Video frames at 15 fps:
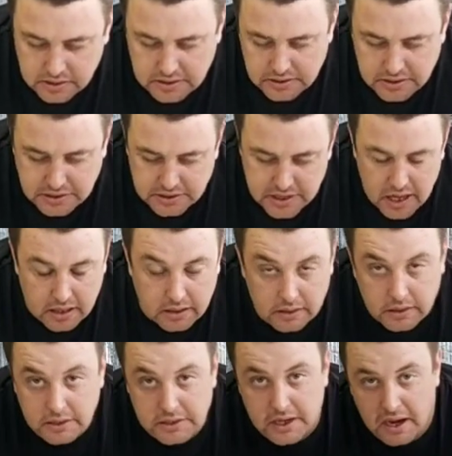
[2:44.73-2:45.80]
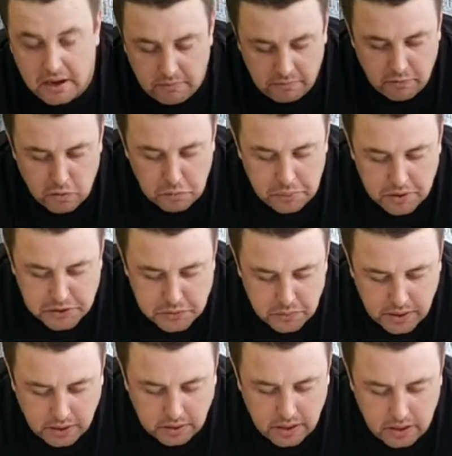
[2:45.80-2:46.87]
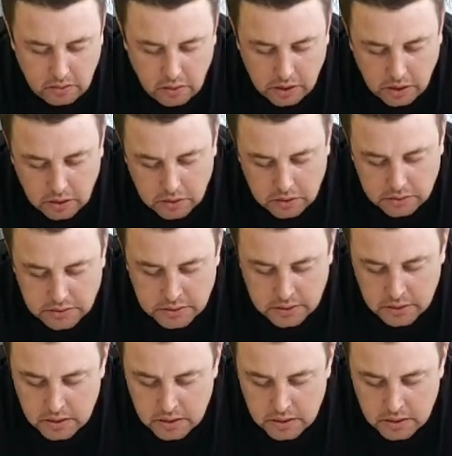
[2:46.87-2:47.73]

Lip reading: is exactly the same fuel pressure regulator I use.